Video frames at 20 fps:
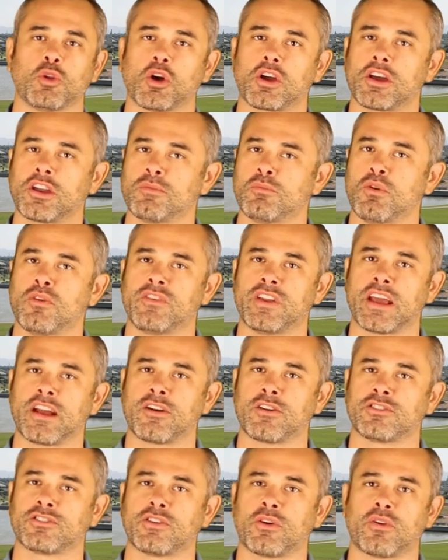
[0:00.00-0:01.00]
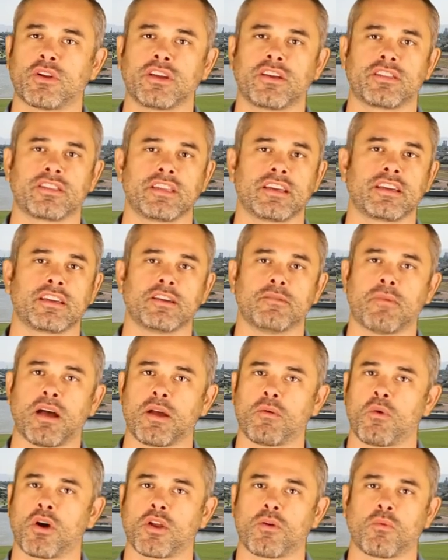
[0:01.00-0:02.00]
looking to move to Arizona, you think you
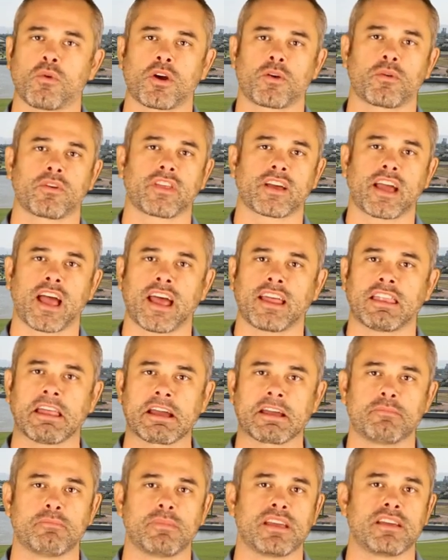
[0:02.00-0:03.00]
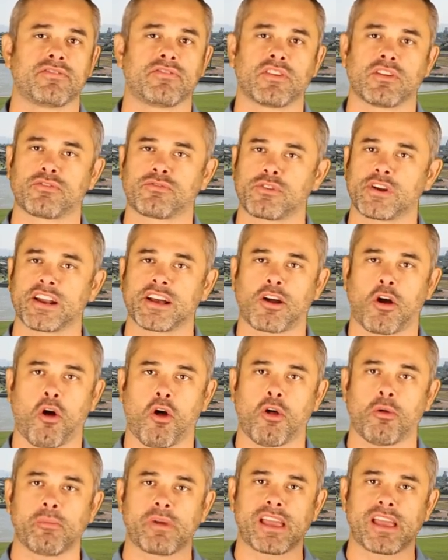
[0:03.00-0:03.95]
might want to work with a guy like me, feel free to call